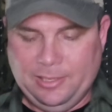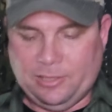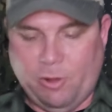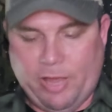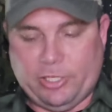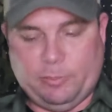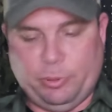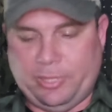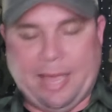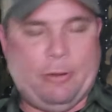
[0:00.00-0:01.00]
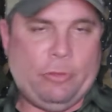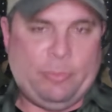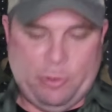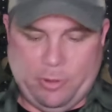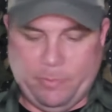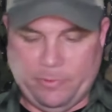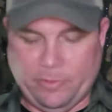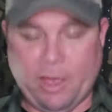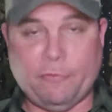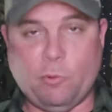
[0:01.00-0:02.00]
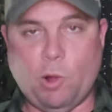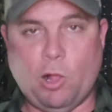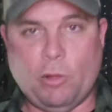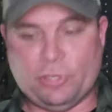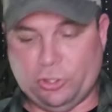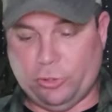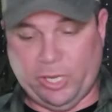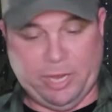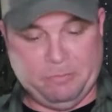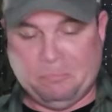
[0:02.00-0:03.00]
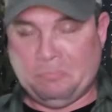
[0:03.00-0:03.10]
so I just put that on the bottom there for while I was shooting it.